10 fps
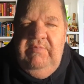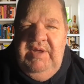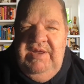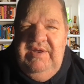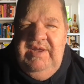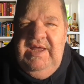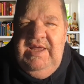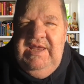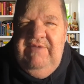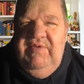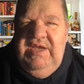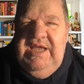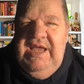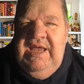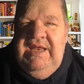but uh, if you
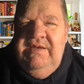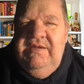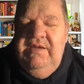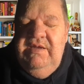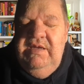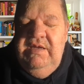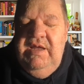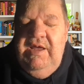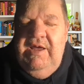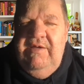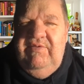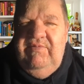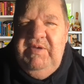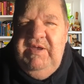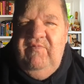can uh,
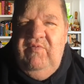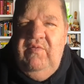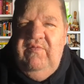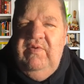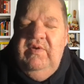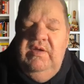speak forth